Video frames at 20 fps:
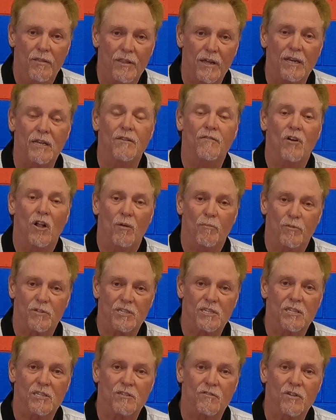They develop
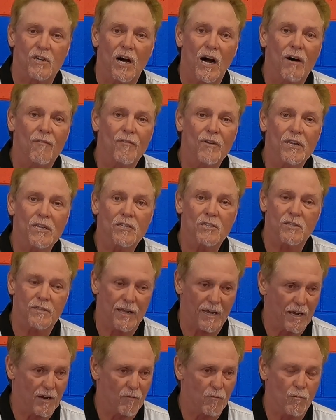a sense of confidence,
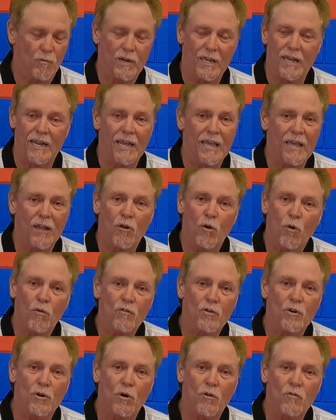they get hit
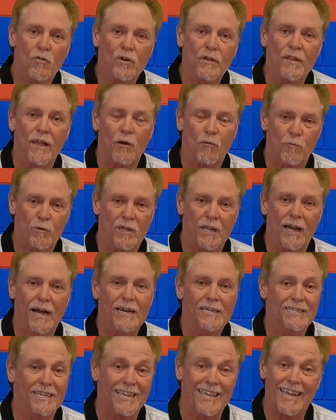over and over, and they
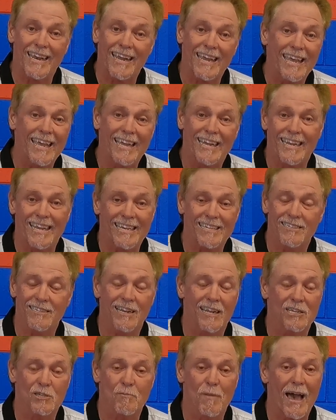realize that getting hit
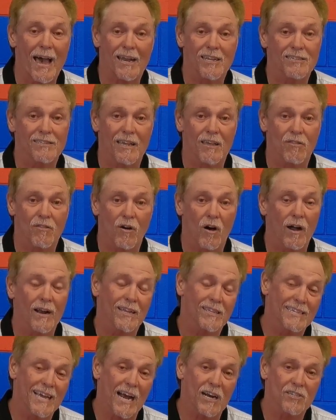isn't as bad as they
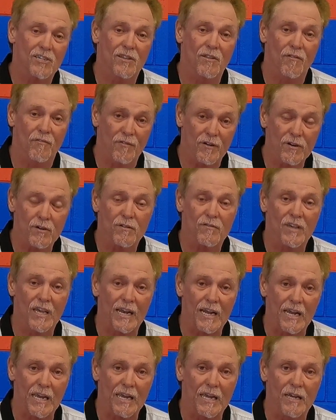thought. It's actually the fear of
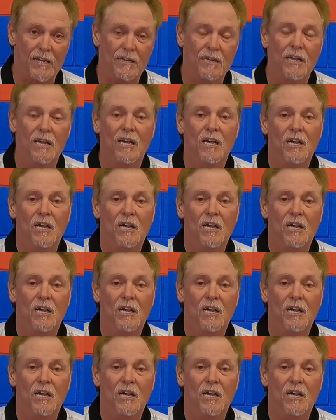getting hit.